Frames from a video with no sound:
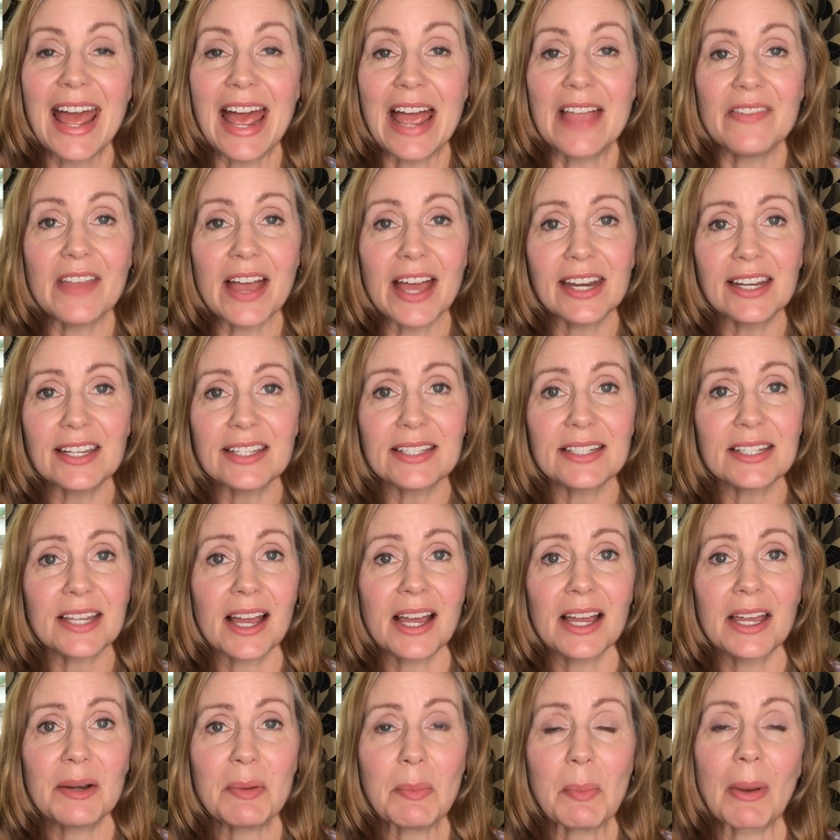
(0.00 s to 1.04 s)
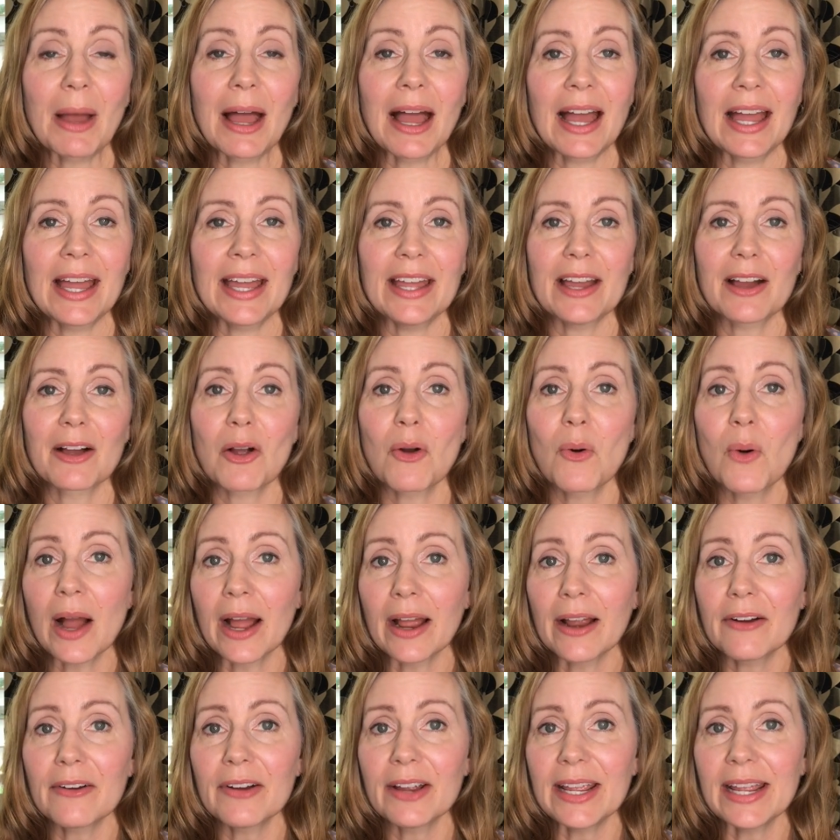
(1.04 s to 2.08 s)
And that is done by
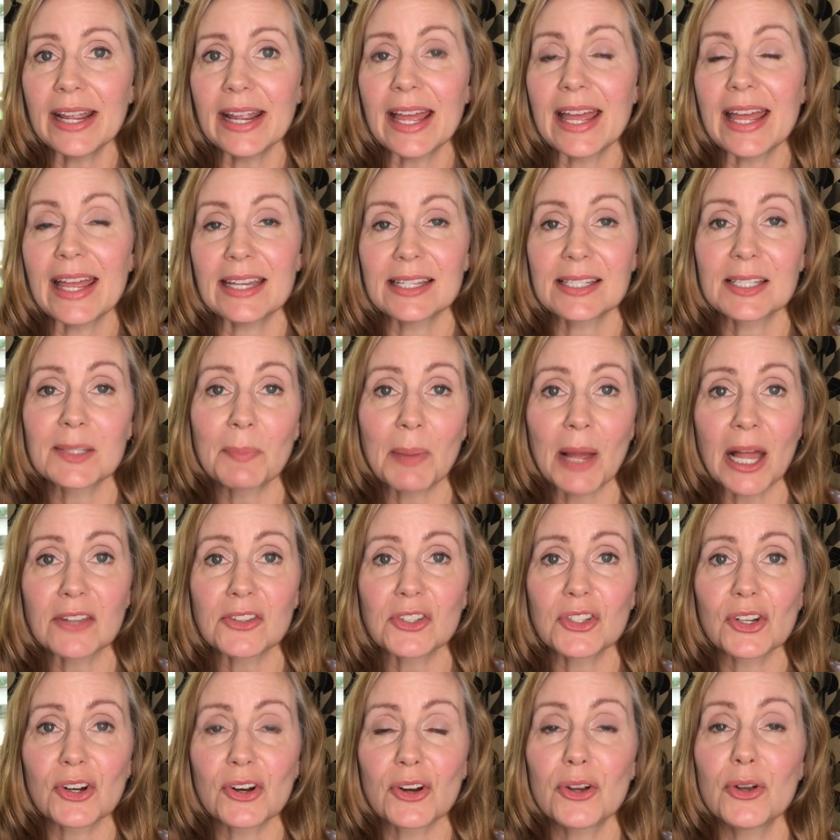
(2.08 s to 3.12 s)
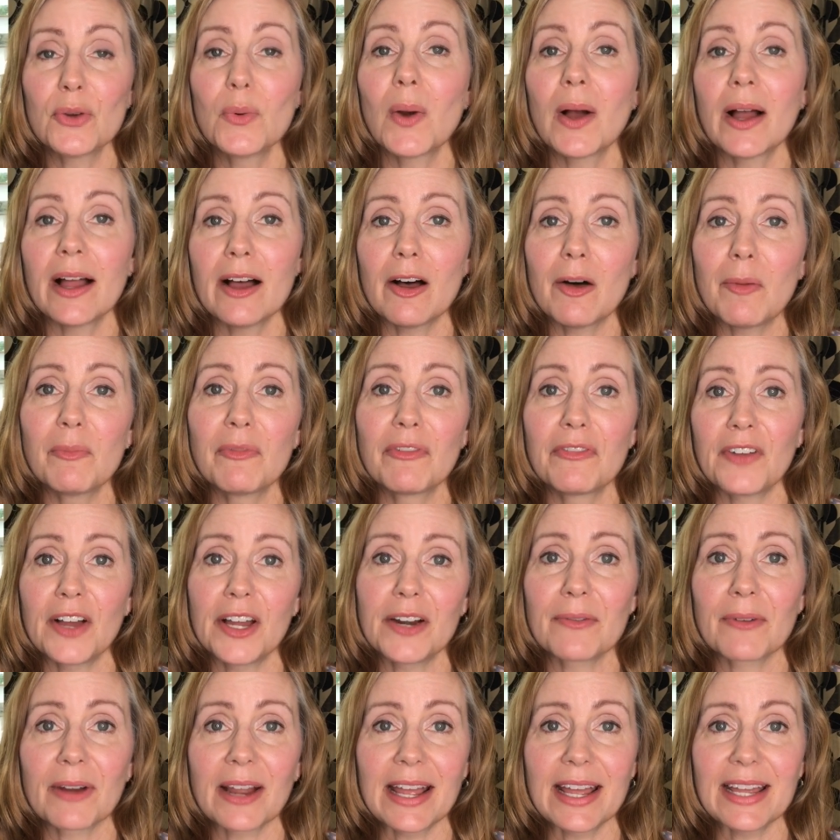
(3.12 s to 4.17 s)
acquiring a sponsor who will help
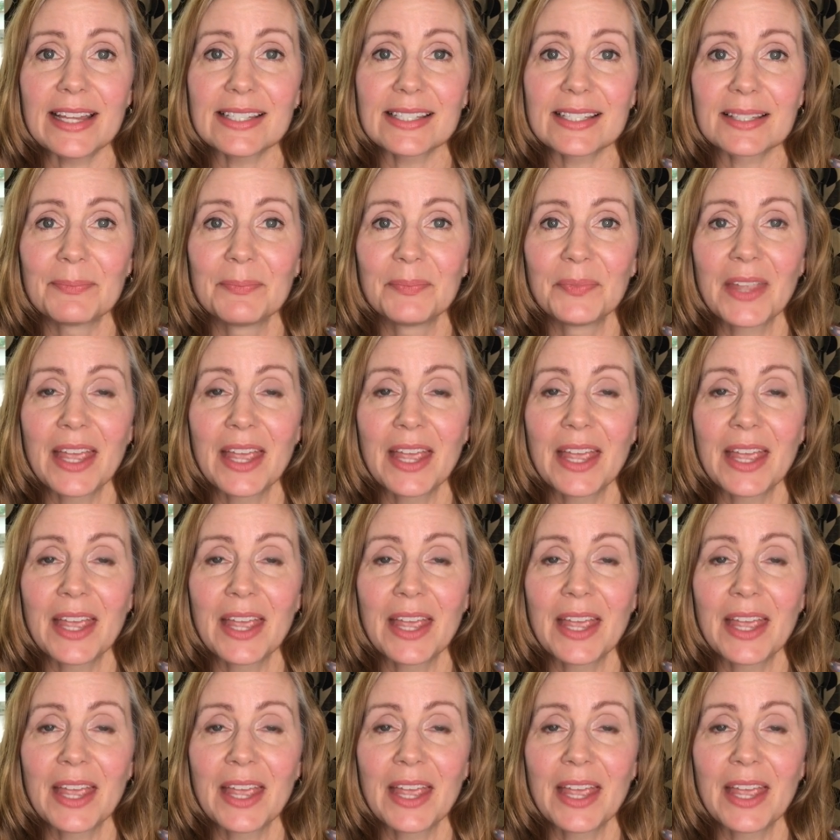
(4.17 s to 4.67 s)
fundraise.